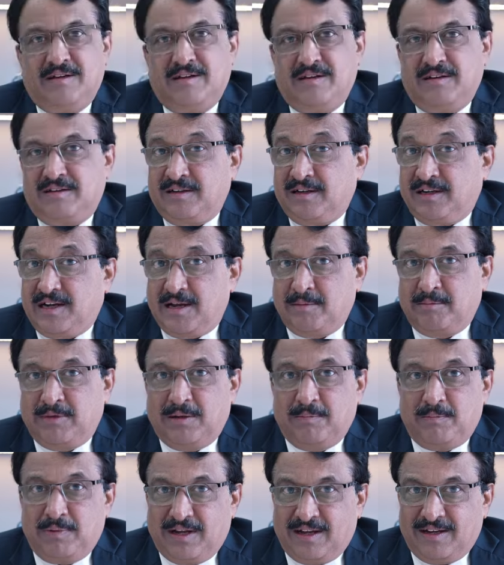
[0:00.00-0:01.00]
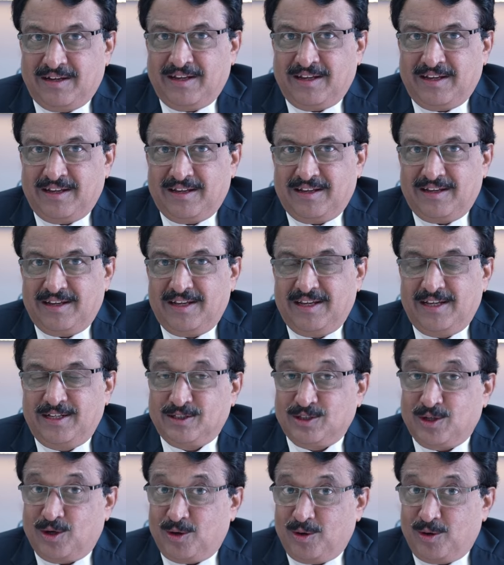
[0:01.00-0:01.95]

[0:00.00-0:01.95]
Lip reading: Retirement planning is